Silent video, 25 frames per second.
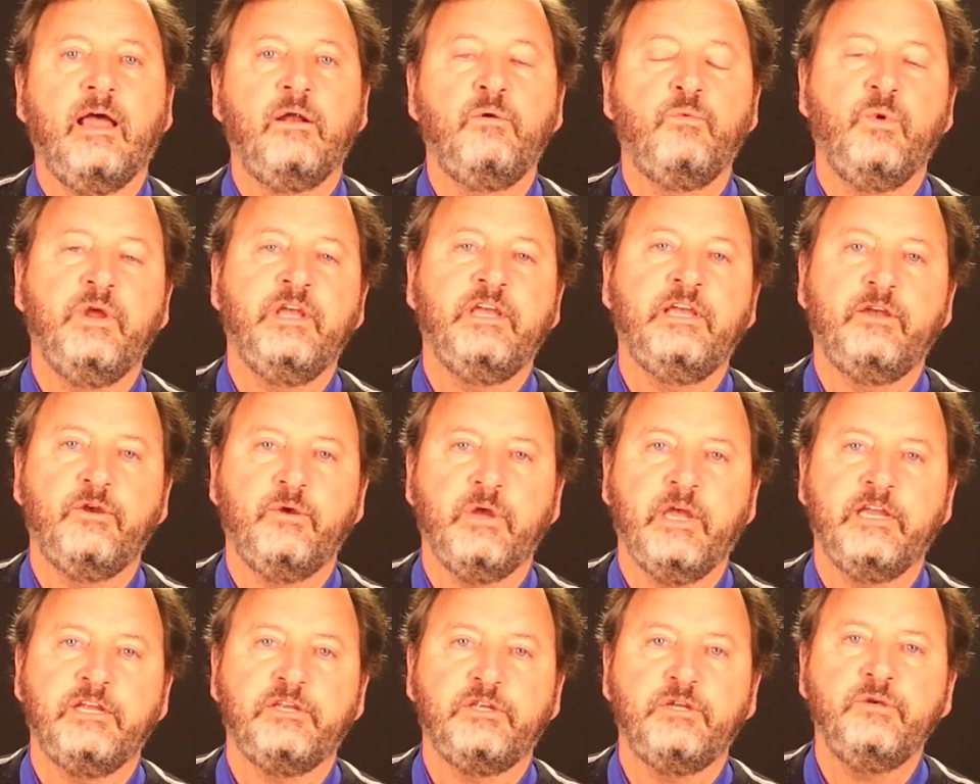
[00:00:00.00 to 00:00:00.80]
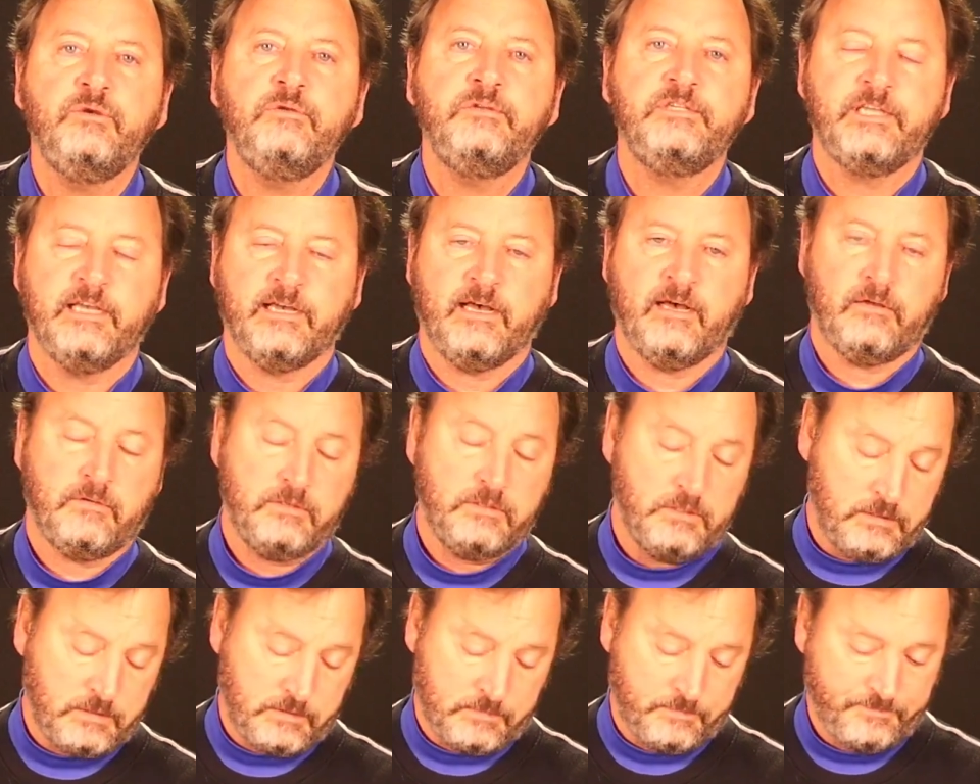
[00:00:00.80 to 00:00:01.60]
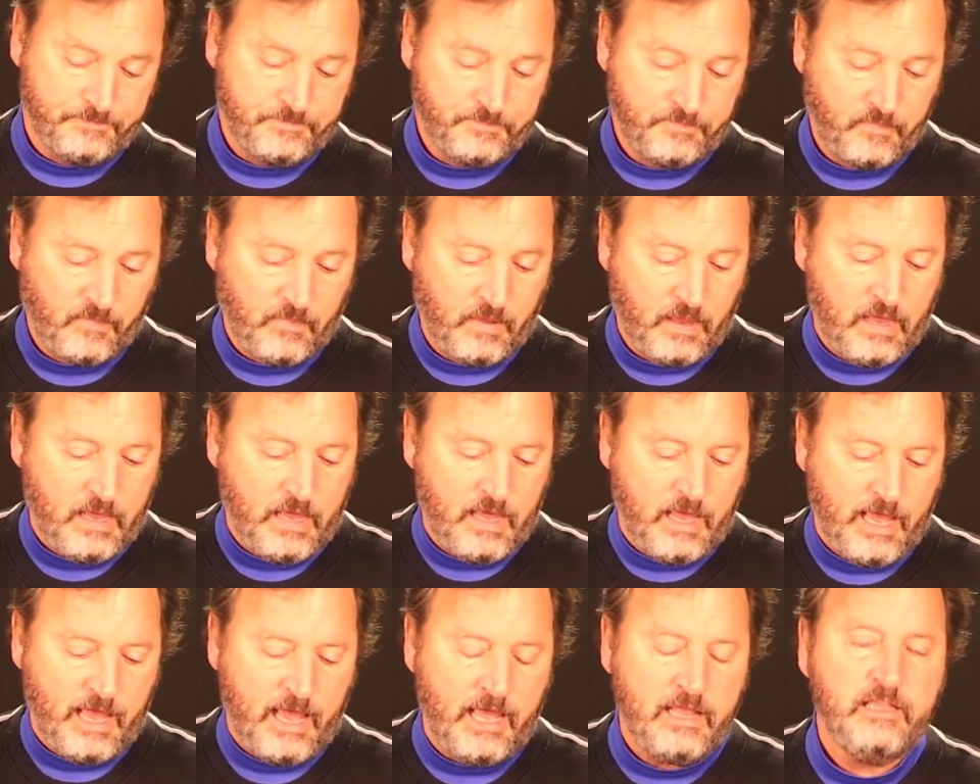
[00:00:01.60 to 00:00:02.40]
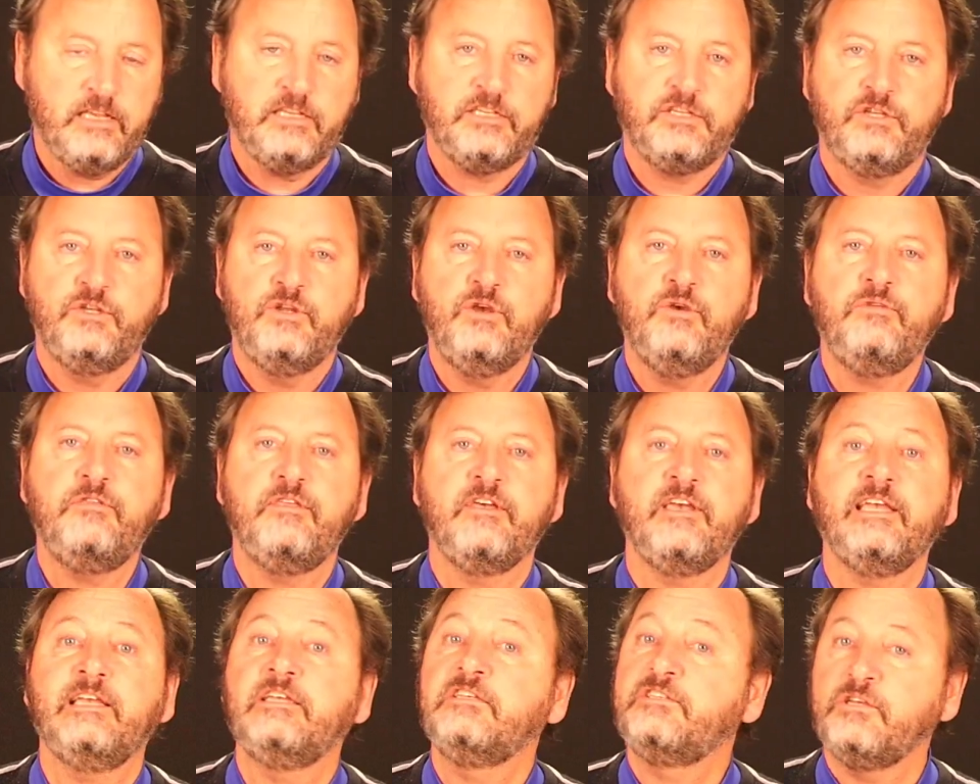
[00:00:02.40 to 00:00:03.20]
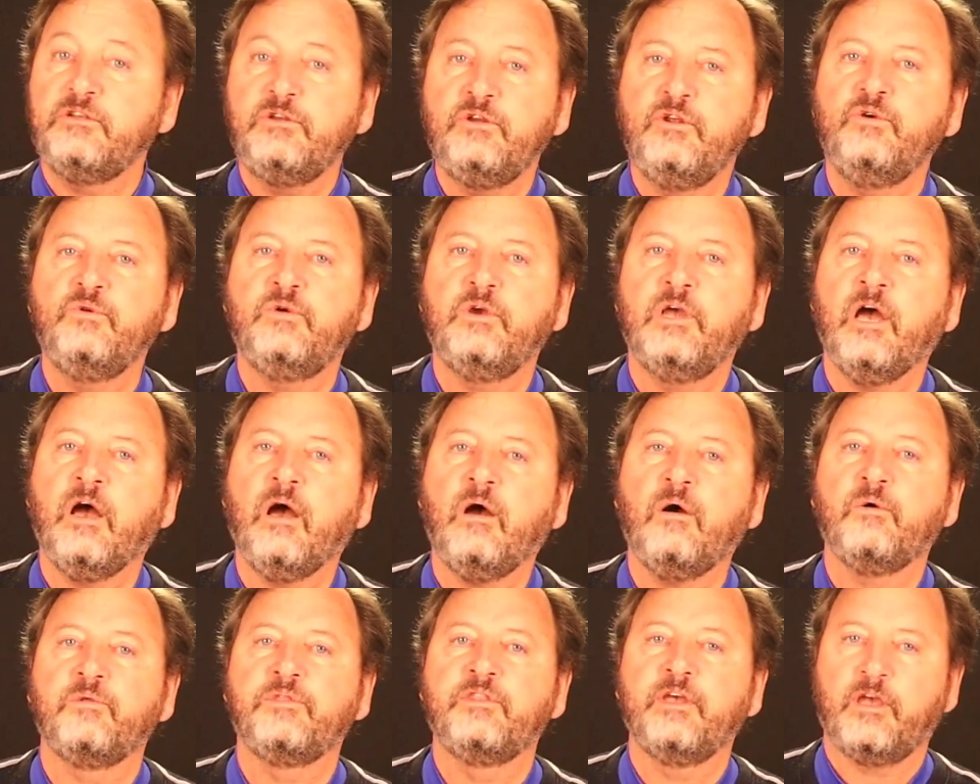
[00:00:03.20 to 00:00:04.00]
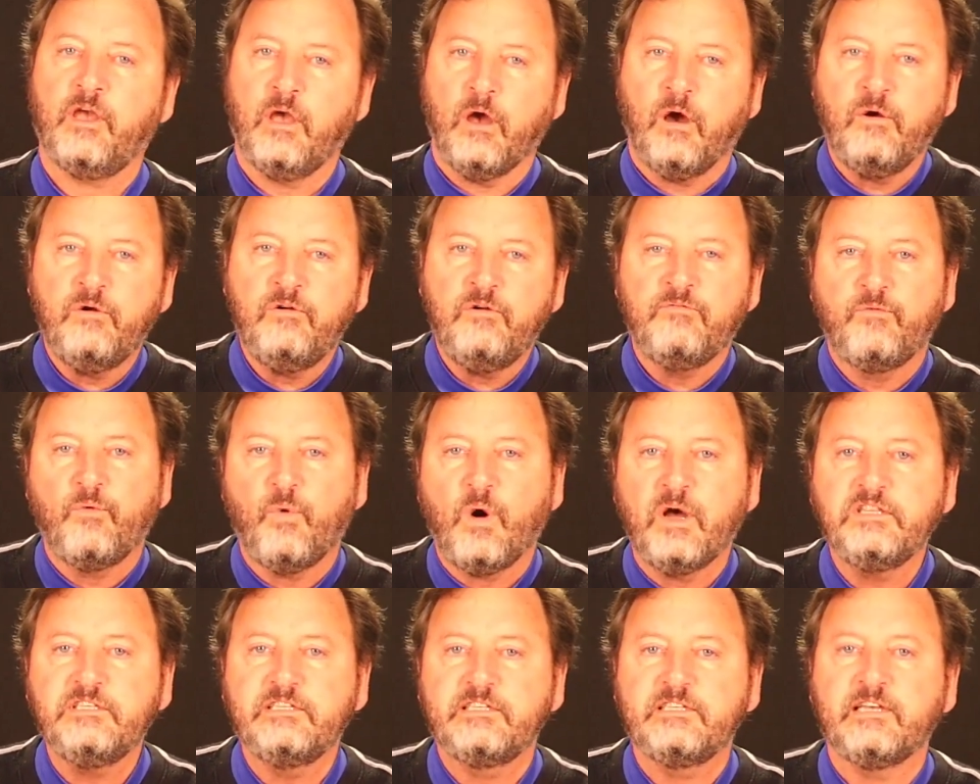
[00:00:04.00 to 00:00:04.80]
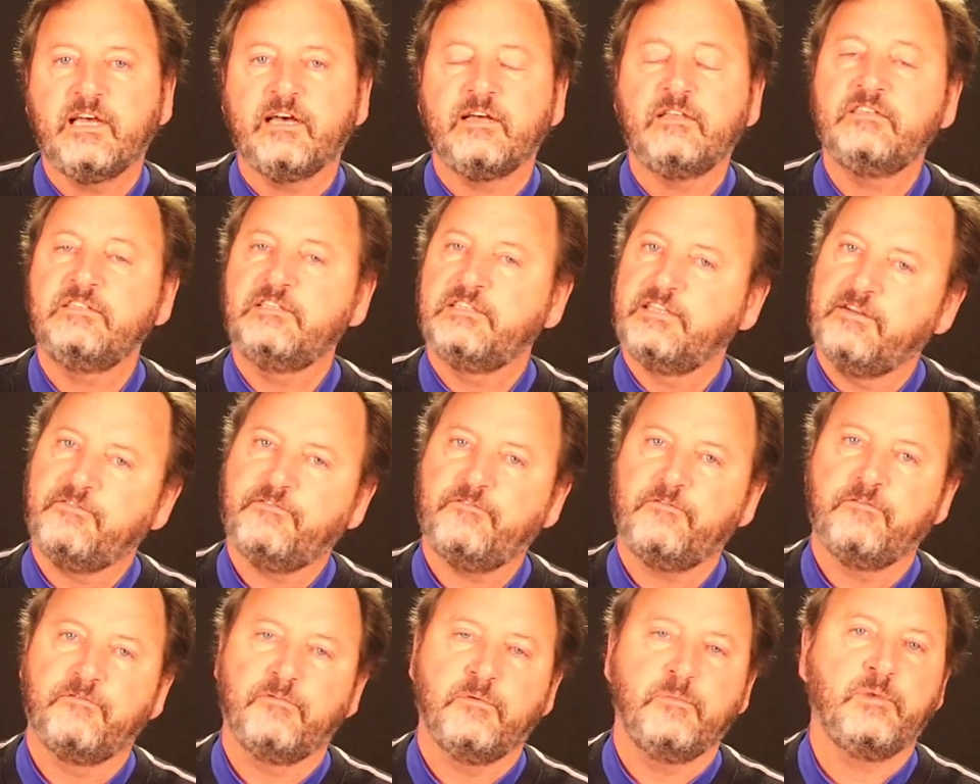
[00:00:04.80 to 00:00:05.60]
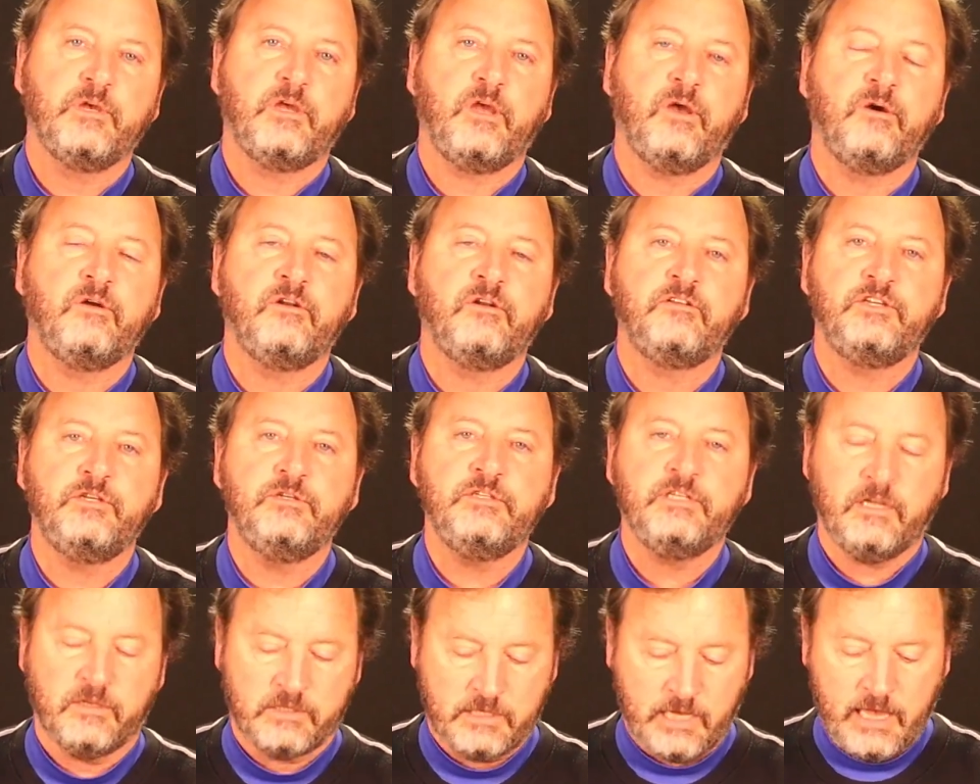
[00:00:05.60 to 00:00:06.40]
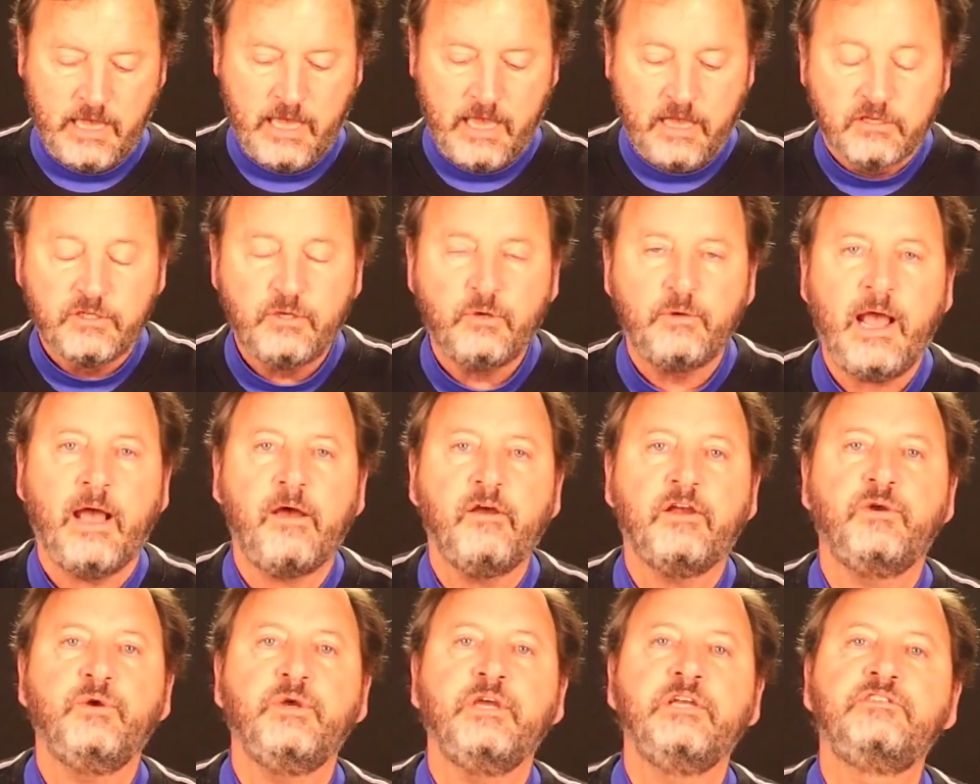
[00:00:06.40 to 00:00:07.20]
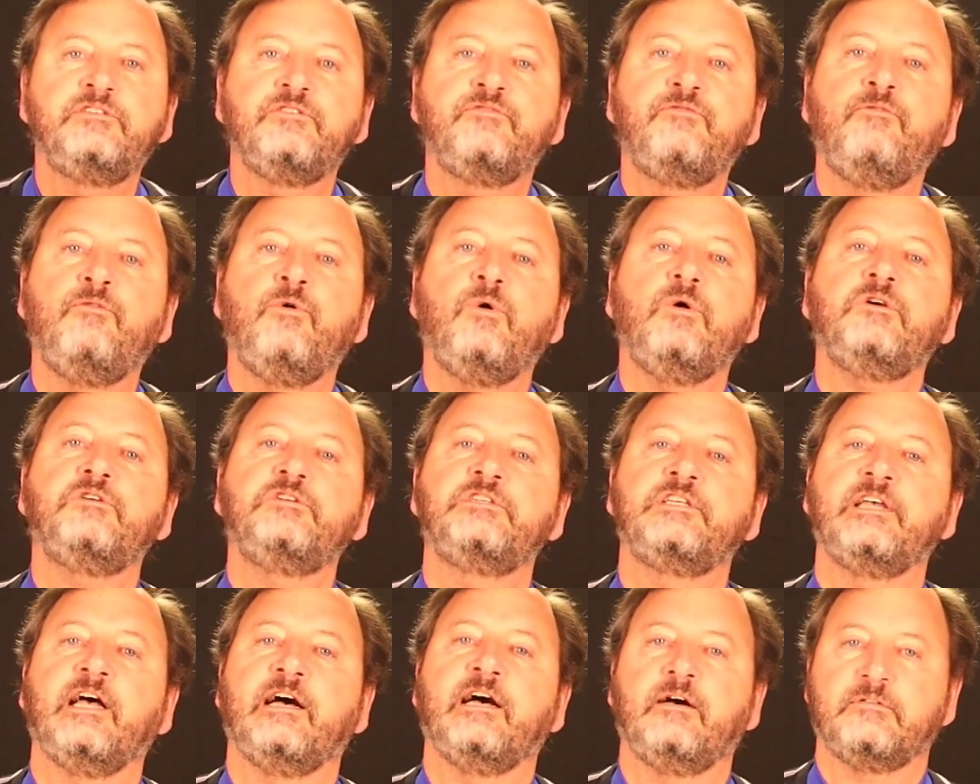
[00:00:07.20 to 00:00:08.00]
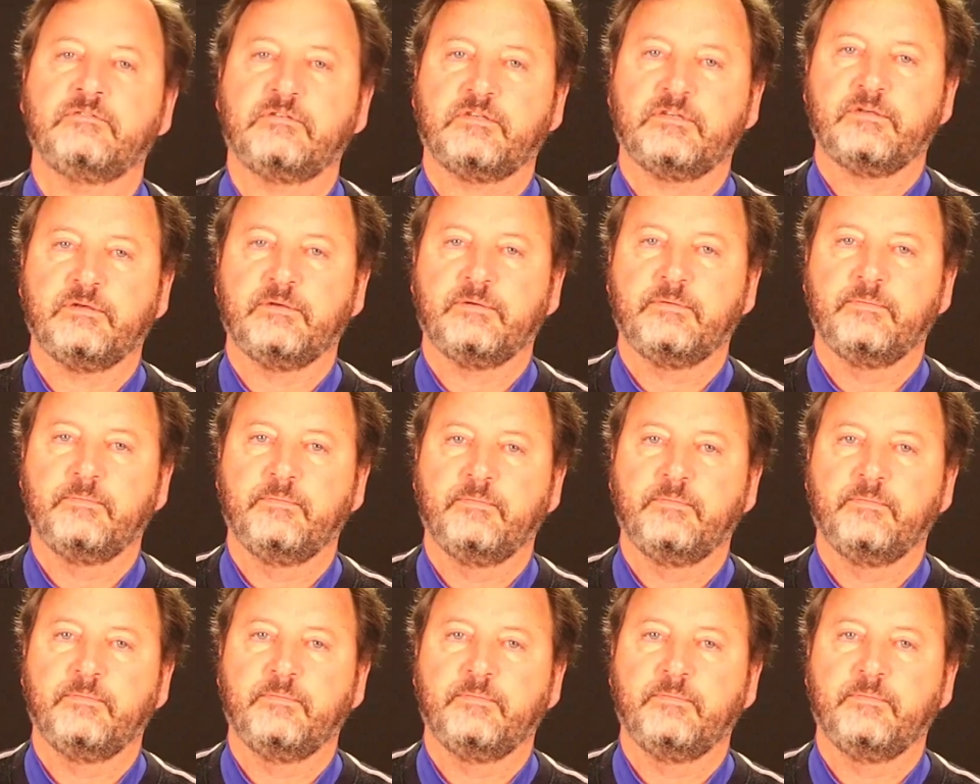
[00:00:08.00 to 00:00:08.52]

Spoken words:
and we create two cells. And this new thing is a new code. The code of one cell is different from the code of two cells. So now it creates four cells.